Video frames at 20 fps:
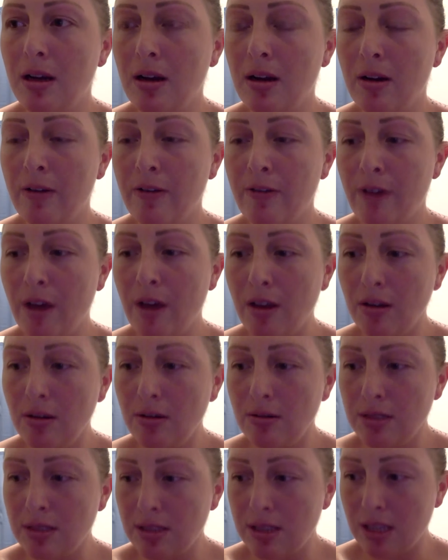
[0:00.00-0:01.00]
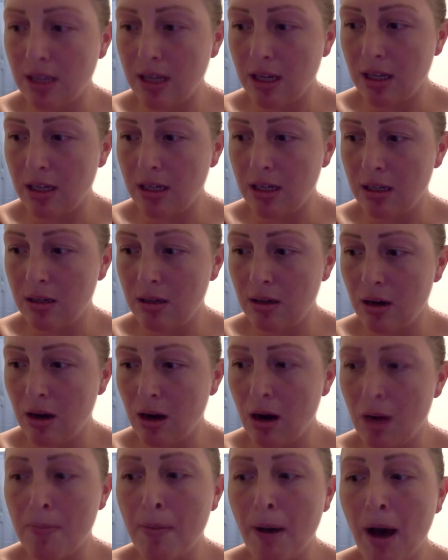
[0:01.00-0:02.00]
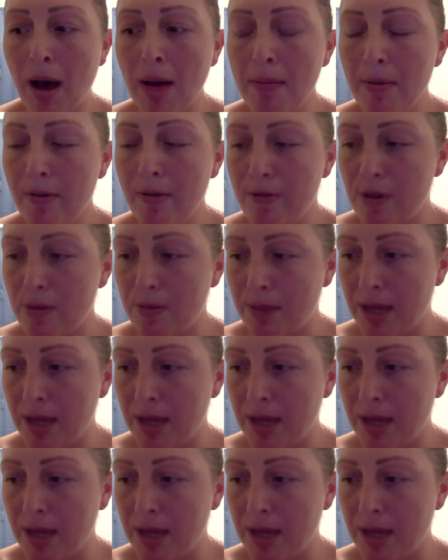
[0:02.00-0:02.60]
Her father was dead. Her mom moved yeah.